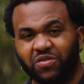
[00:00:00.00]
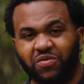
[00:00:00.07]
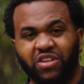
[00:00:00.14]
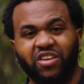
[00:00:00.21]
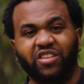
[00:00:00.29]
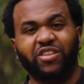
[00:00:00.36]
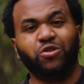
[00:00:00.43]
this
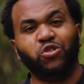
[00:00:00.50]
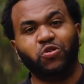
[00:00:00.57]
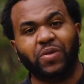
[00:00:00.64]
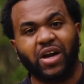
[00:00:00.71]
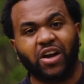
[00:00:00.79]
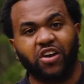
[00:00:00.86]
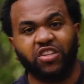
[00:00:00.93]
video, the YouTube
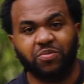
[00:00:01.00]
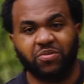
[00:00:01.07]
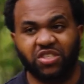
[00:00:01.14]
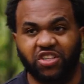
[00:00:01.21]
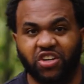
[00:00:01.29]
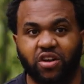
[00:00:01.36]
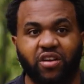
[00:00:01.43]
algorithm
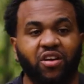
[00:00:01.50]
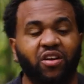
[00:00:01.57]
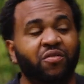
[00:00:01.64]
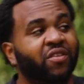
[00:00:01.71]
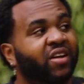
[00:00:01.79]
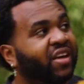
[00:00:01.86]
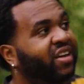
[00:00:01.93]
says you're gonna
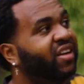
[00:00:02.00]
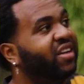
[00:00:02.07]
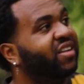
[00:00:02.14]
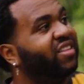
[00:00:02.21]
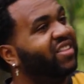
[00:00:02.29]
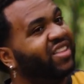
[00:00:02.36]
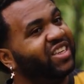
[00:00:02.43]
love
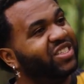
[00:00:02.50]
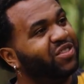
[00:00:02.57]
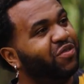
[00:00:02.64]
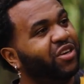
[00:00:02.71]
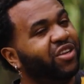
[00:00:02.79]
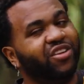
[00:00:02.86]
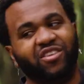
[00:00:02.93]
this
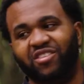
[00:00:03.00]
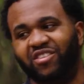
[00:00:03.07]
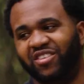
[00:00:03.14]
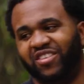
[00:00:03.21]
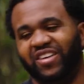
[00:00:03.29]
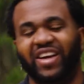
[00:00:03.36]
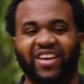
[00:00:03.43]
video
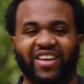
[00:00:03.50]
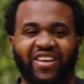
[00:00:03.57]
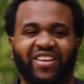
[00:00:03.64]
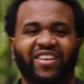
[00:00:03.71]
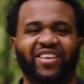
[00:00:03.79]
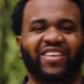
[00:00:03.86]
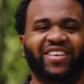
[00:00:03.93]
right here.